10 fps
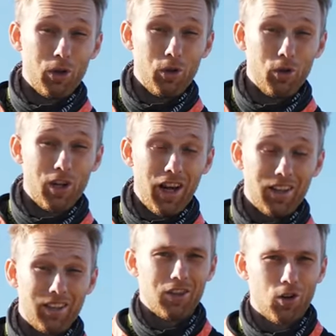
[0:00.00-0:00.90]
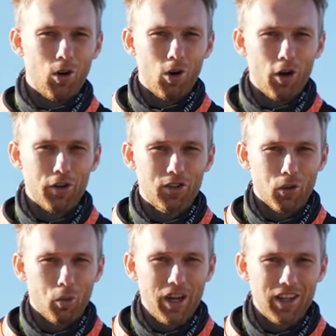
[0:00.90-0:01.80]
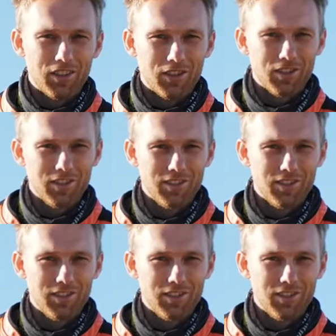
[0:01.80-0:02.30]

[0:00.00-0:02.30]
we do that, let's go learn some wheelies.